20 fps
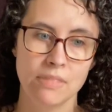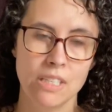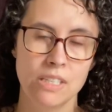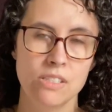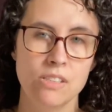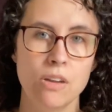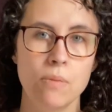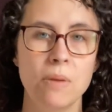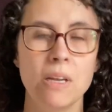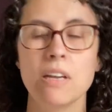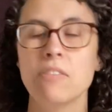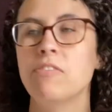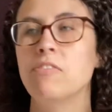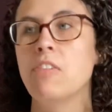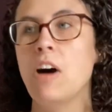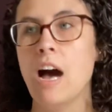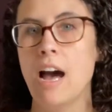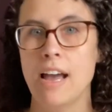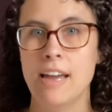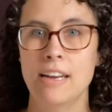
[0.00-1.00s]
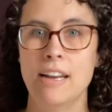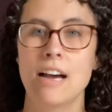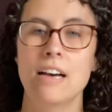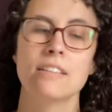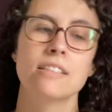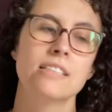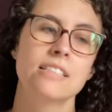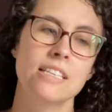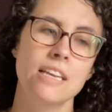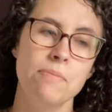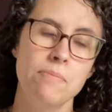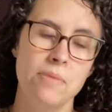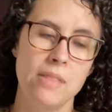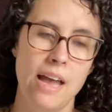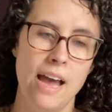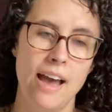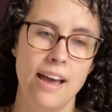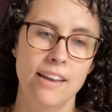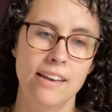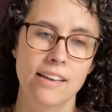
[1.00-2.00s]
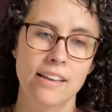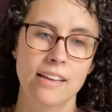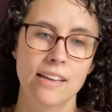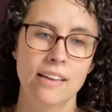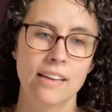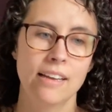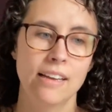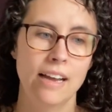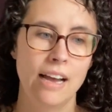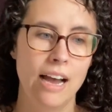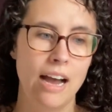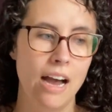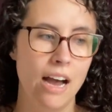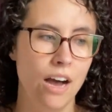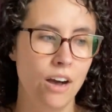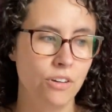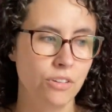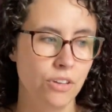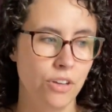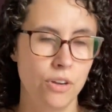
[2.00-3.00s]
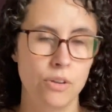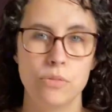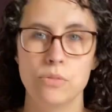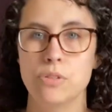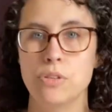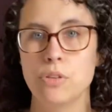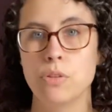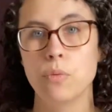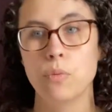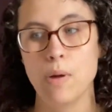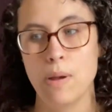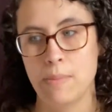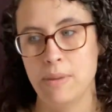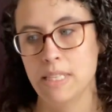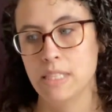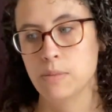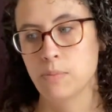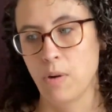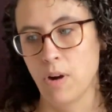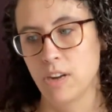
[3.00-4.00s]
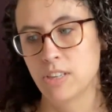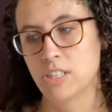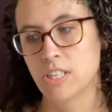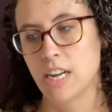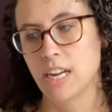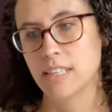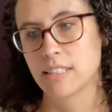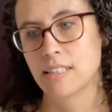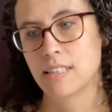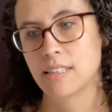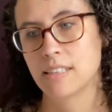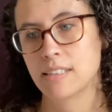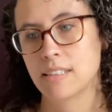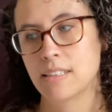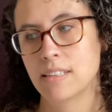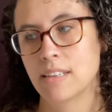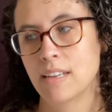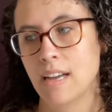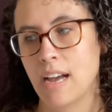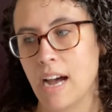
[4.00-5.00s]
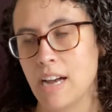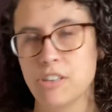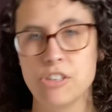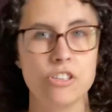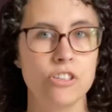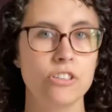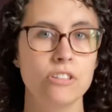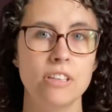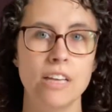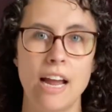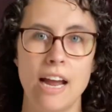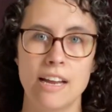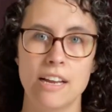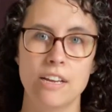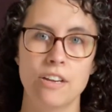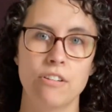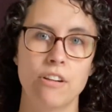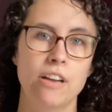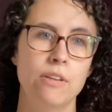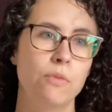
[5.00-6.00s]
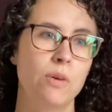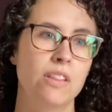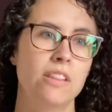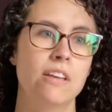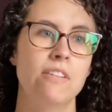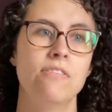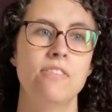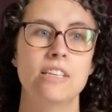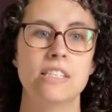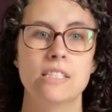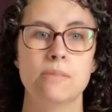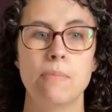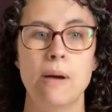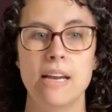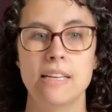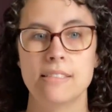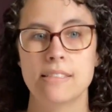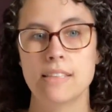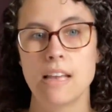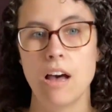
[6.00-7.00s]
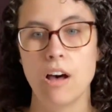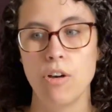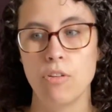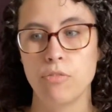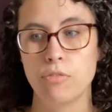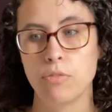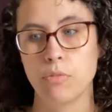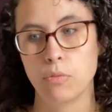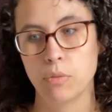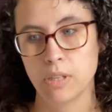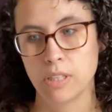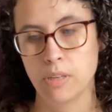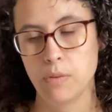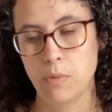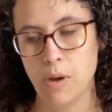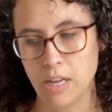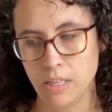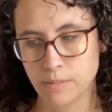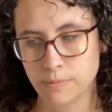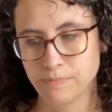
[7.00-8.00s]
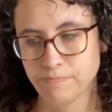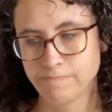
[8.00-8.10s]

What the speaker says: So I'm like, fine, I'll skip that. I'll go to the women's project. Surely I can grade one that fits myself really well.